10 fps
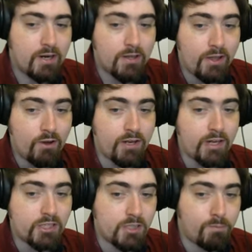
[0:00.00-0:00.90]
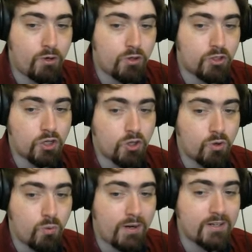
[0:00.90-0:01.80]
They could actually push
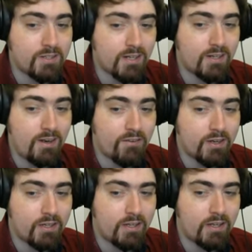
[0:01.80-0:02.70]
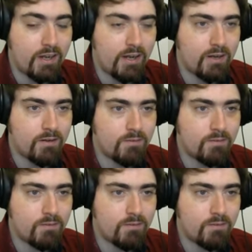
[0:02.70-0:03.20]
quite significantly here.